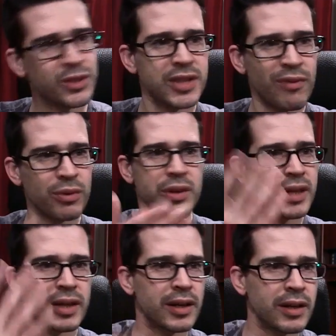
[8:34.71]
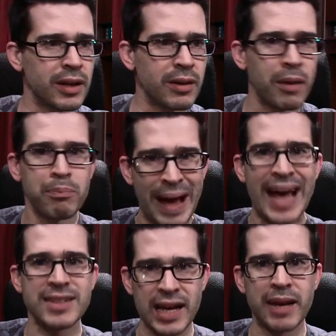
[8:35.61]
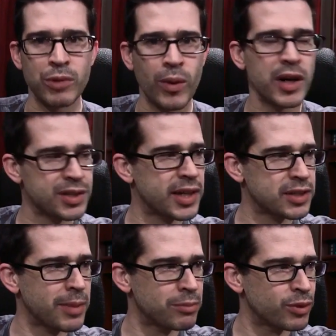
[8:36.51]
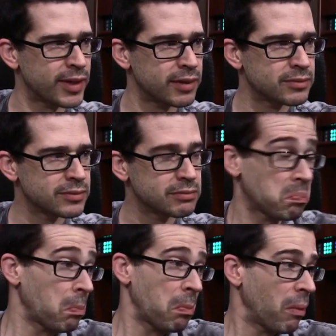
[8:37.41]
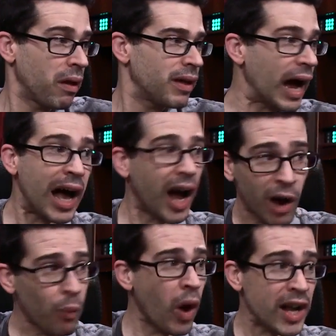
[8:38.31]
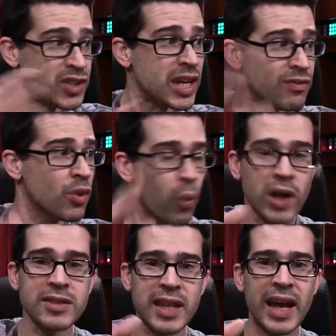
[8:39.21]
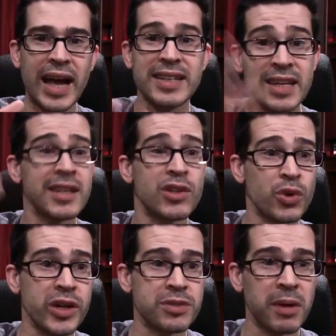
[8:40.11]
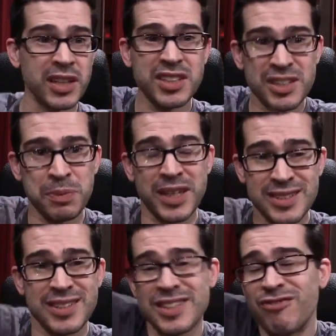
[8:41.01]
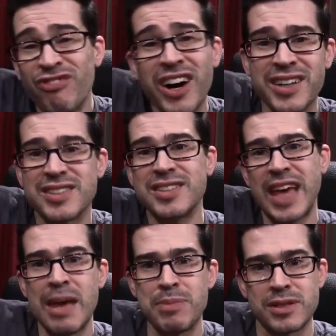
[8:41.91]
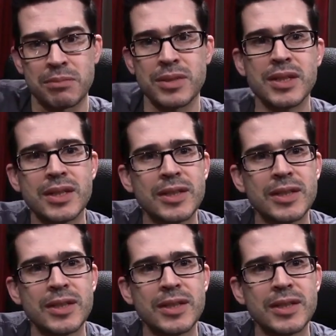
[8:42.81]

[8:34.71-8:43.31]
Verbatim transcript: There's never really a, a, a bad time to watch an X Men movie. I, I'll watch even the ones that I didn't enjoy as much just because it's just fun. It's escapism.